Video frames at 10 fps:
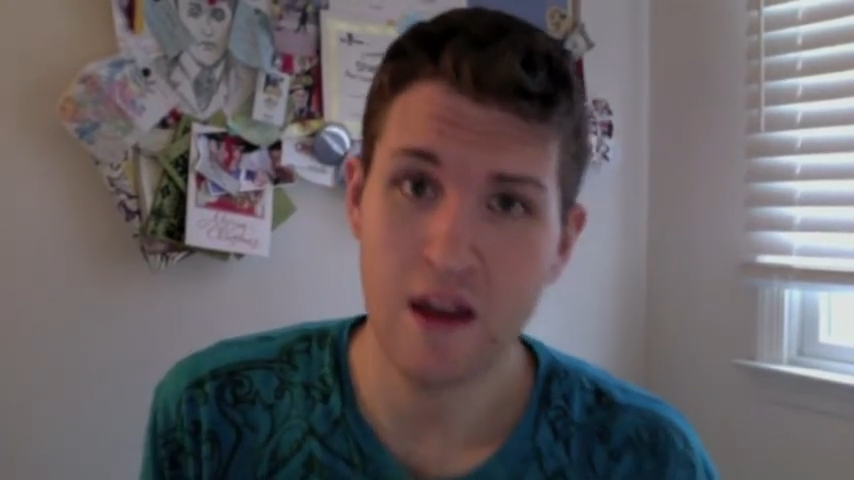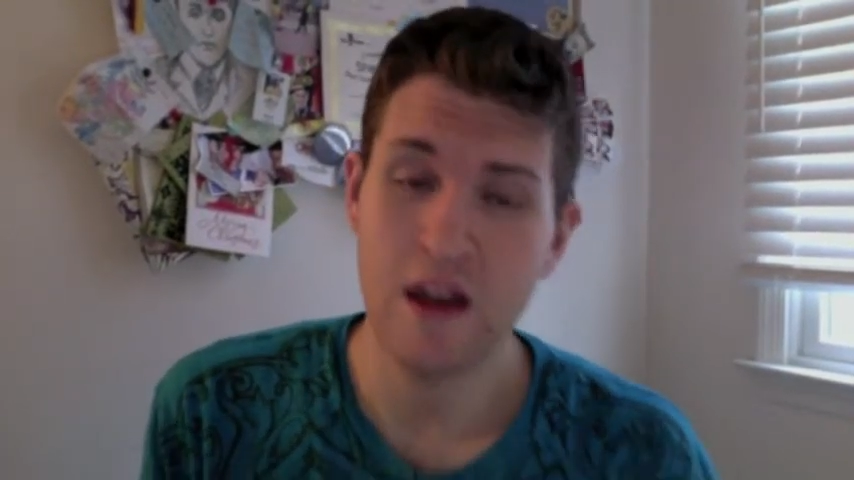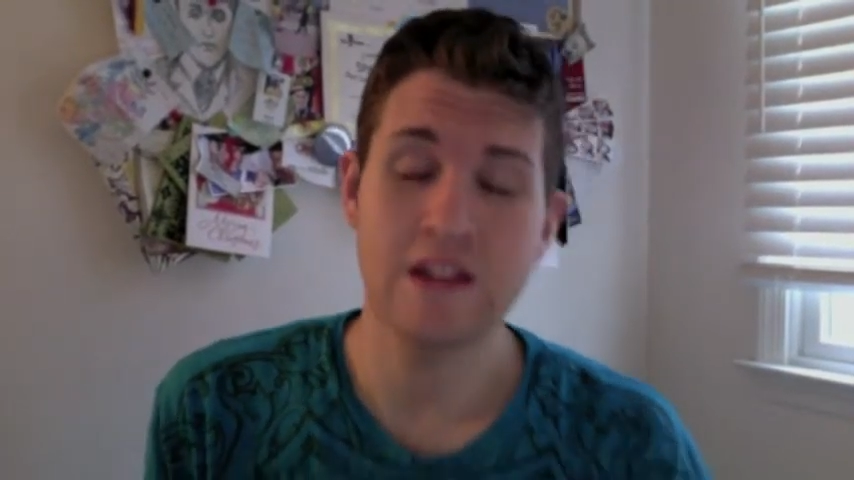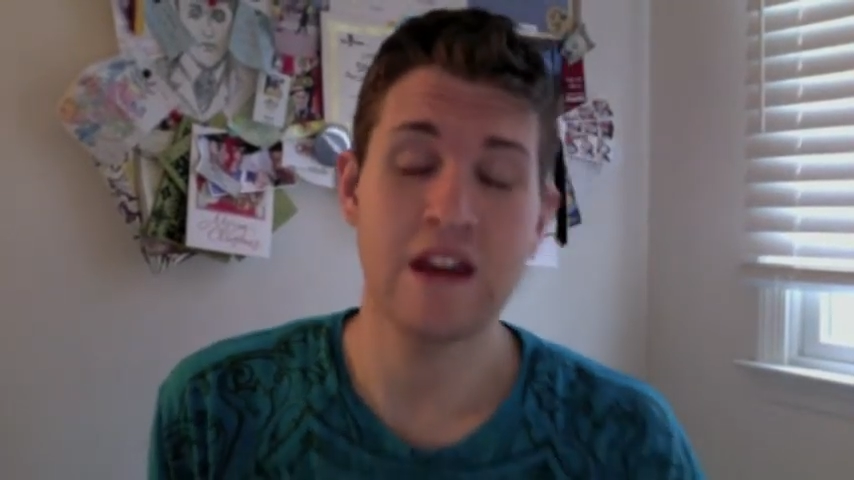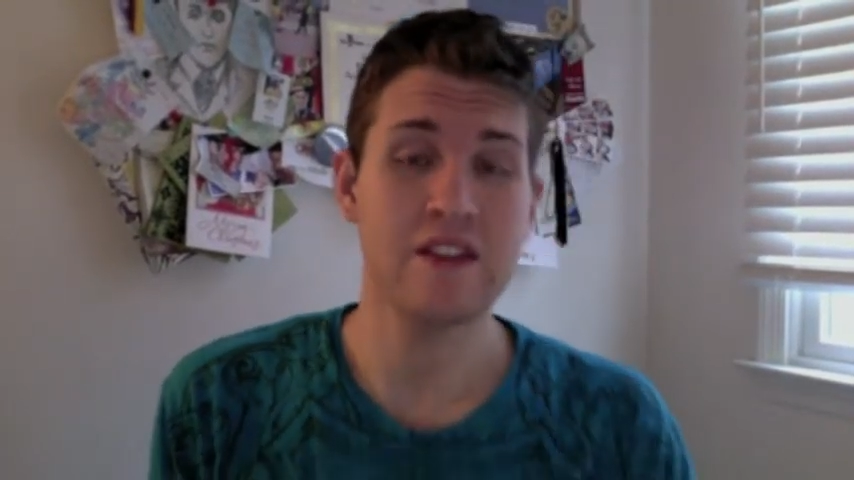
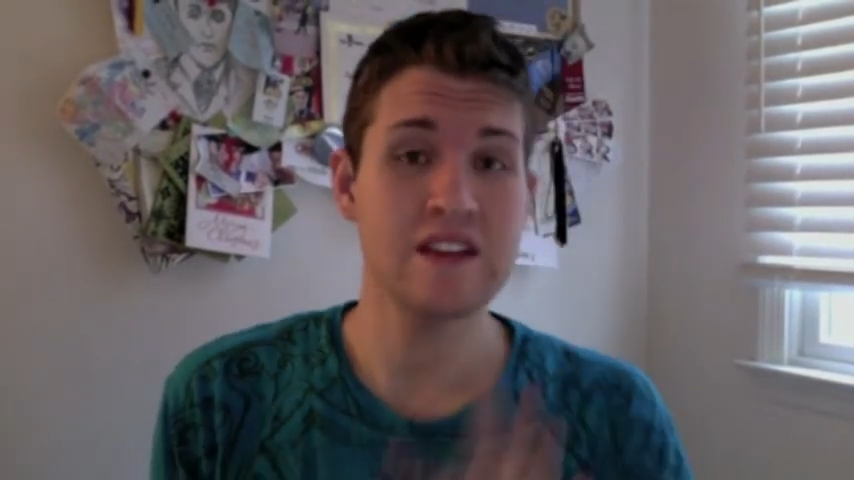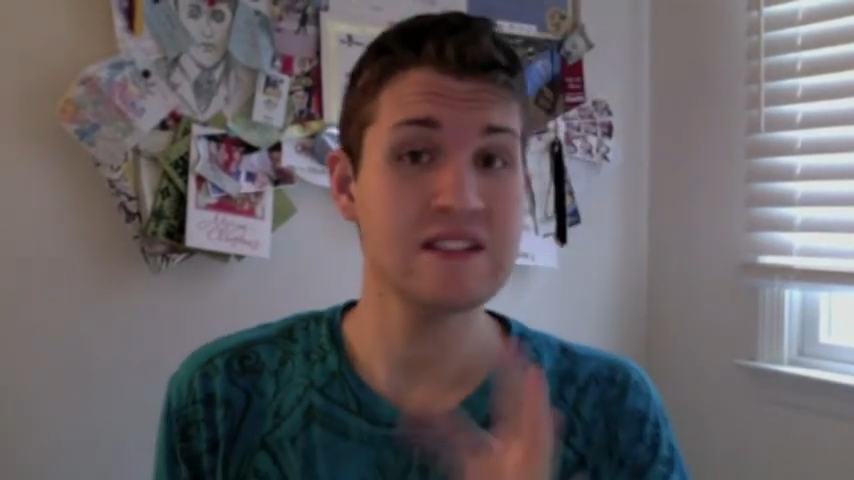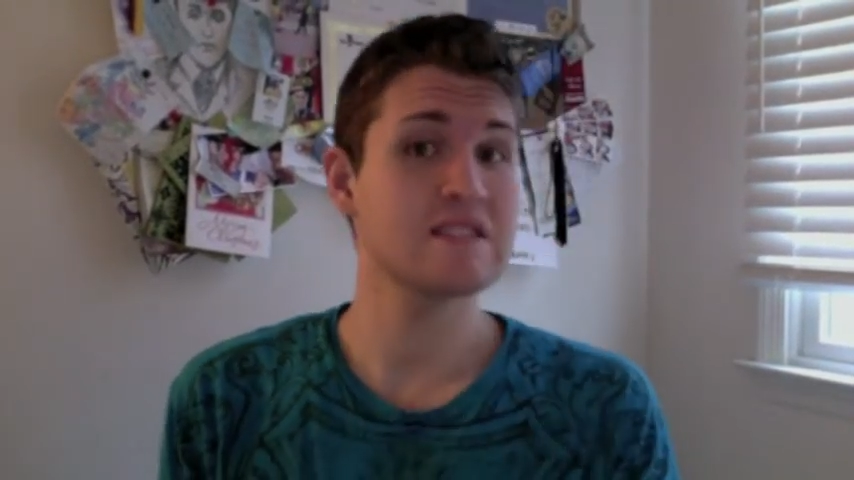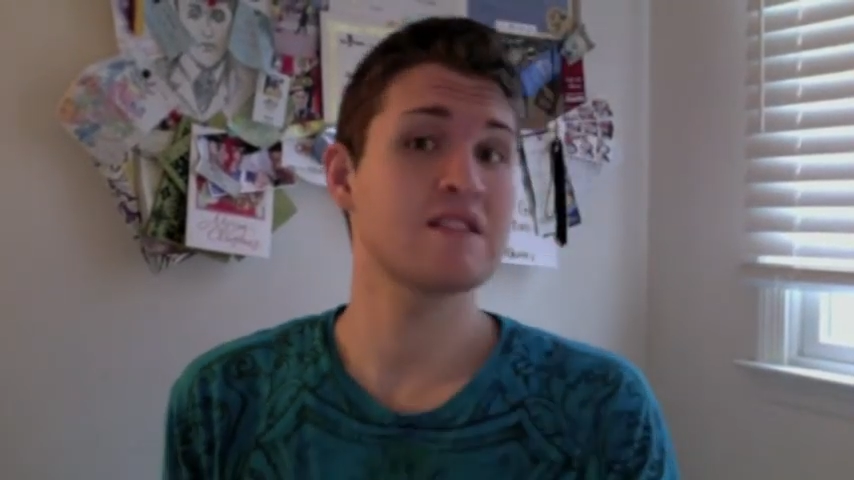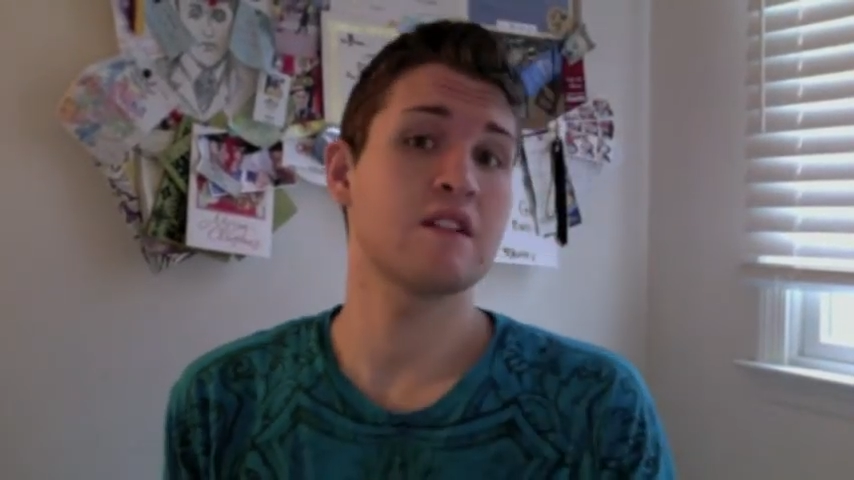Now this
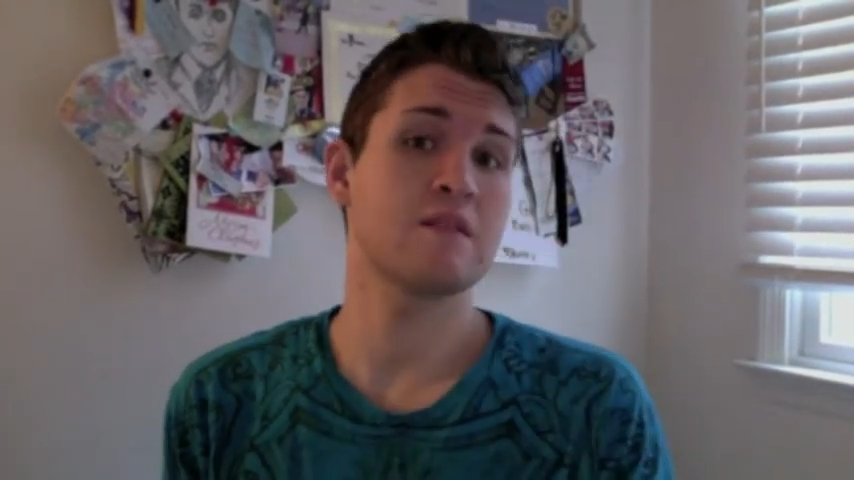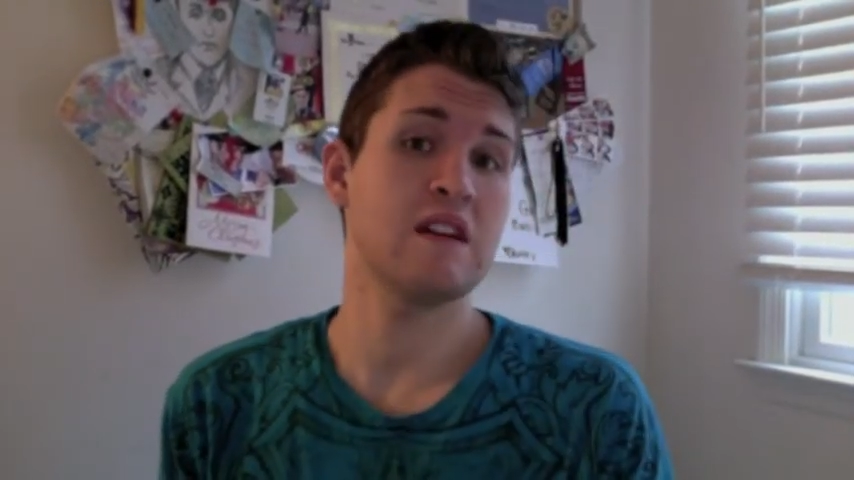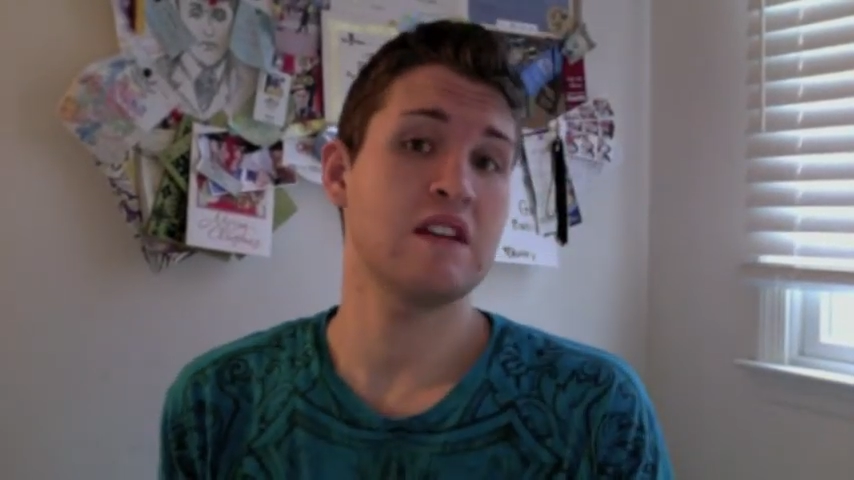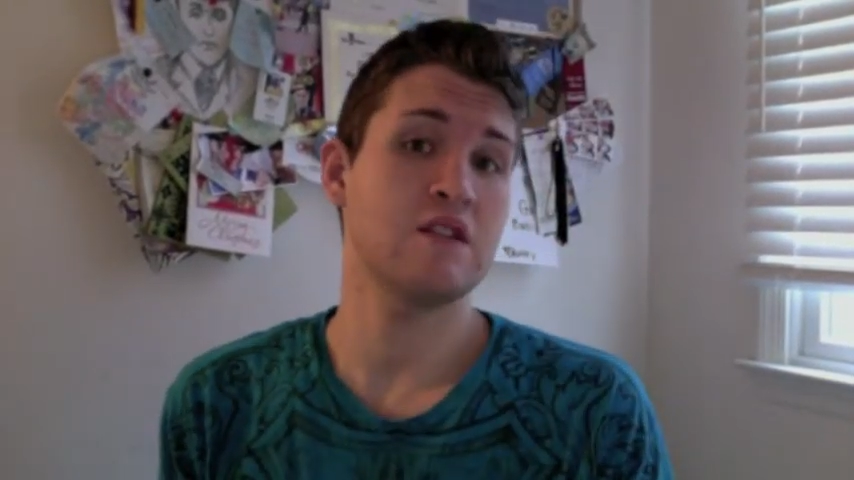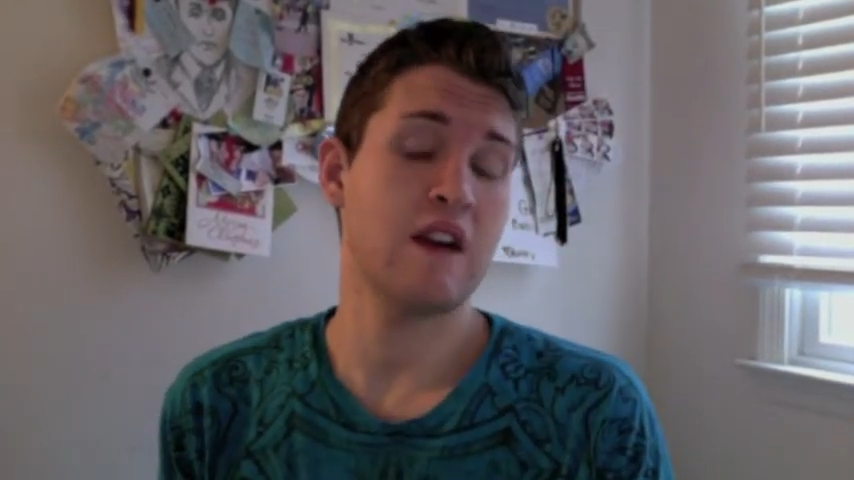is gonna
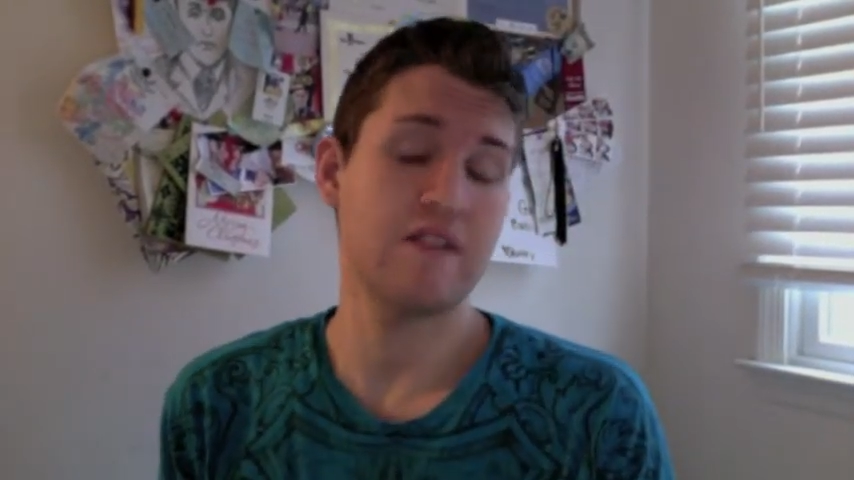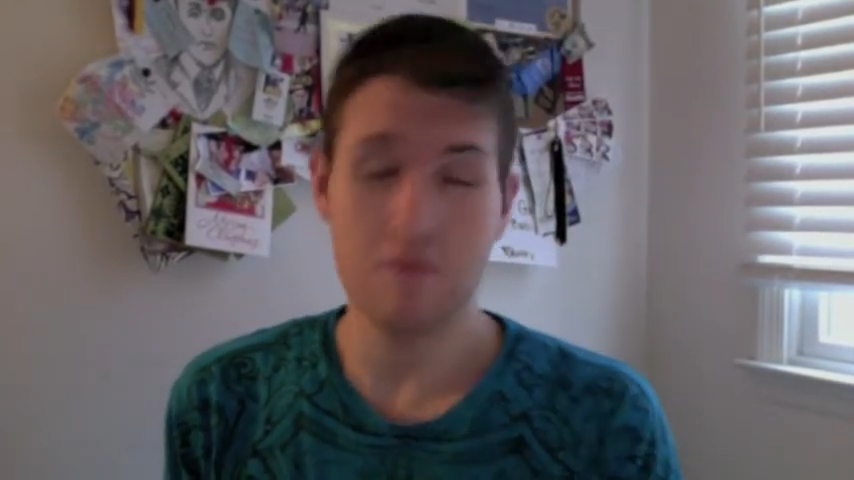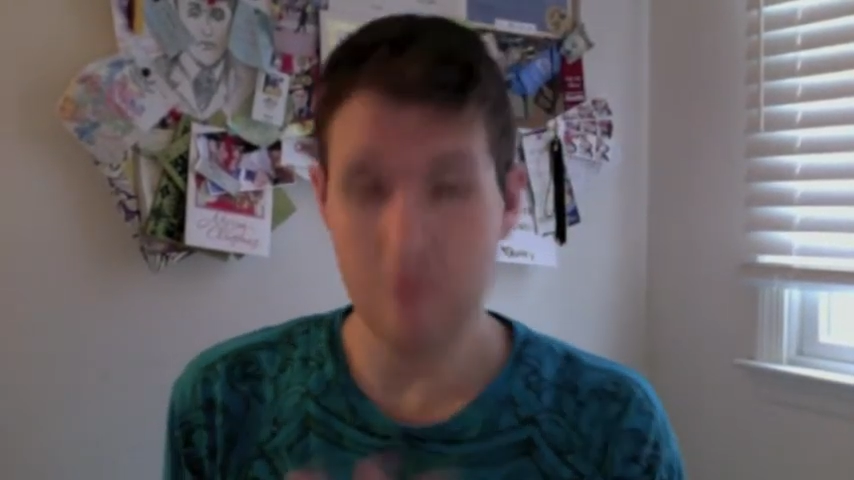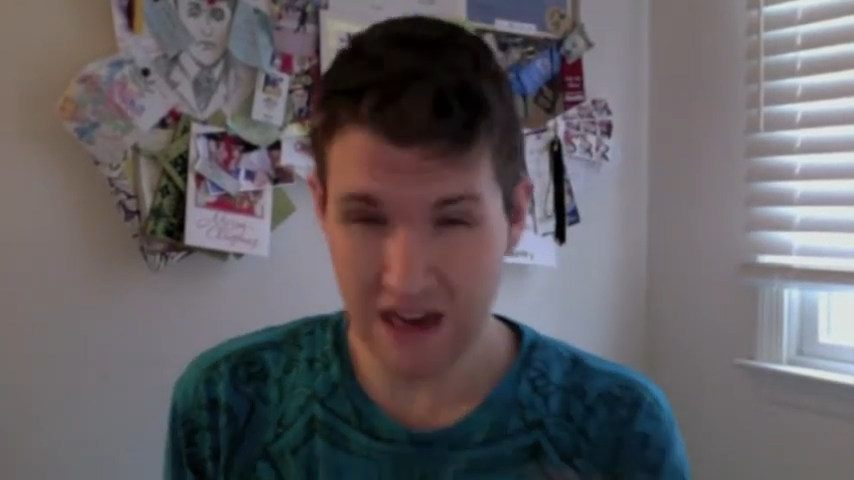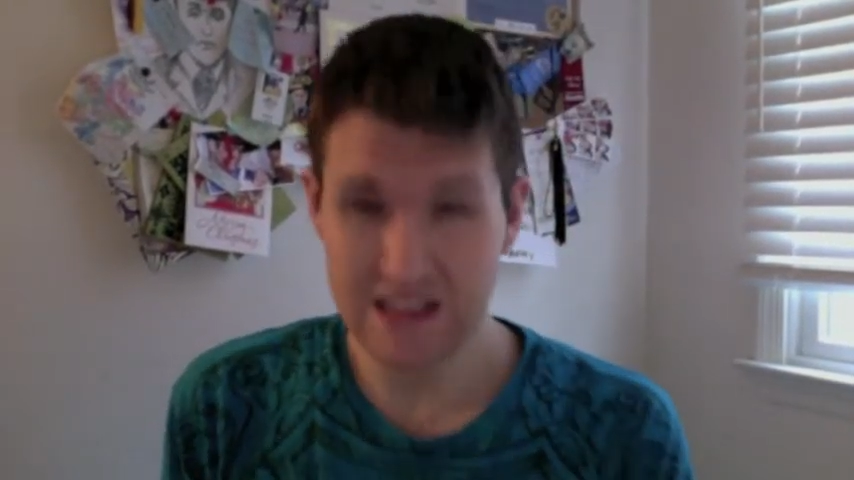make you have an
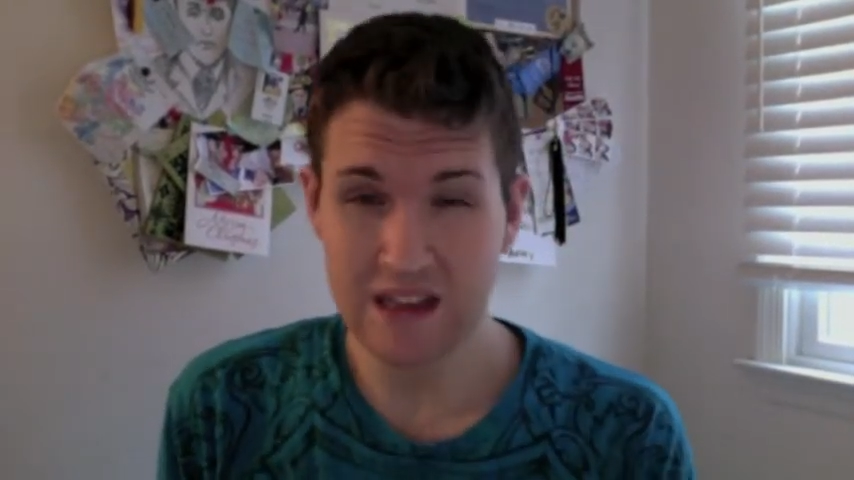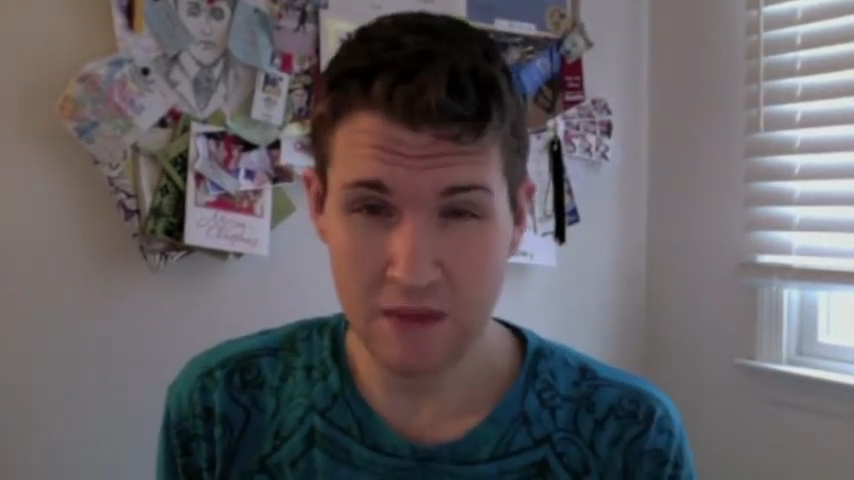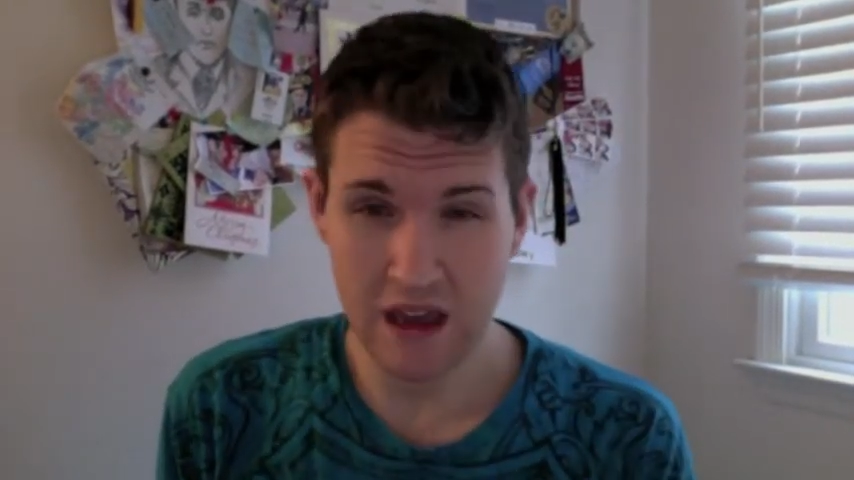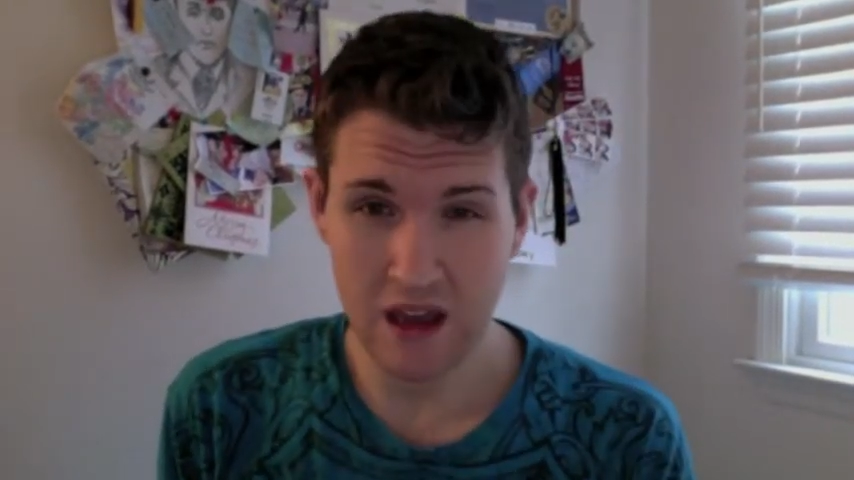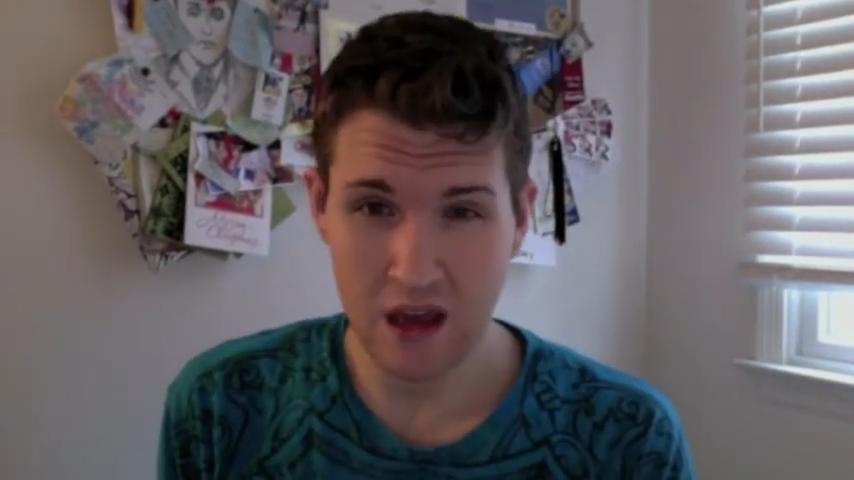amazing
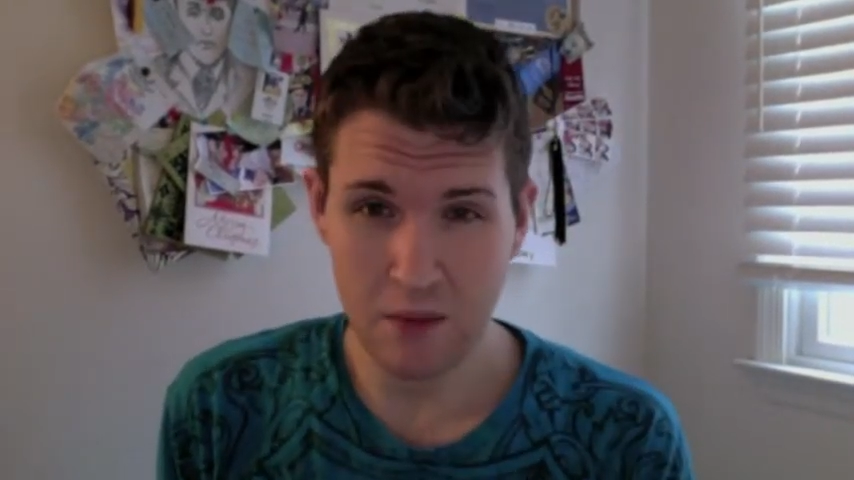makeup